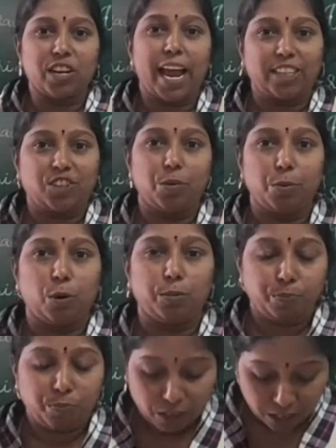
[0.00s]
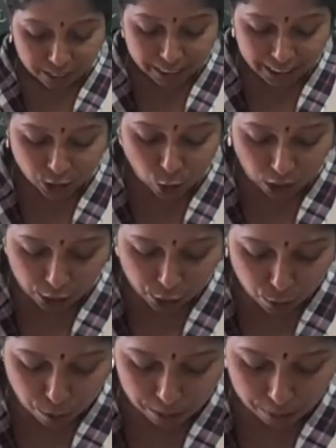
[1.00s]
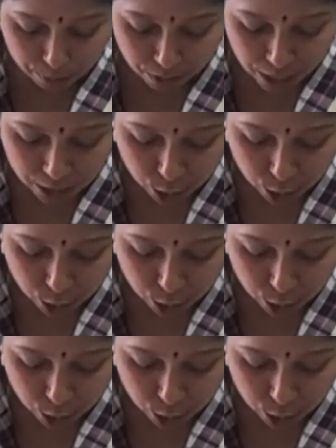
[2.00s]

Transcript: an active mode. That is called humor.